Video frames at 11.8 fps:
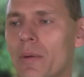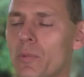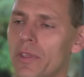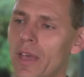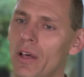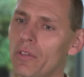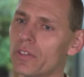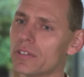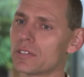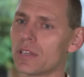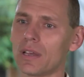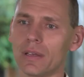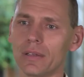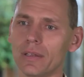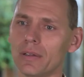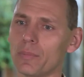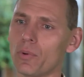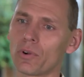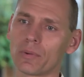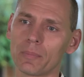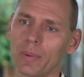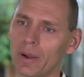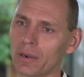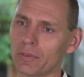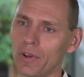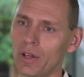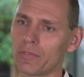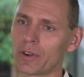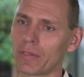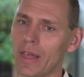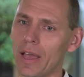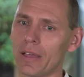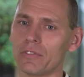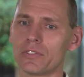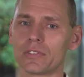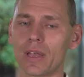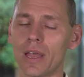With health, it's an important part of all of our lives.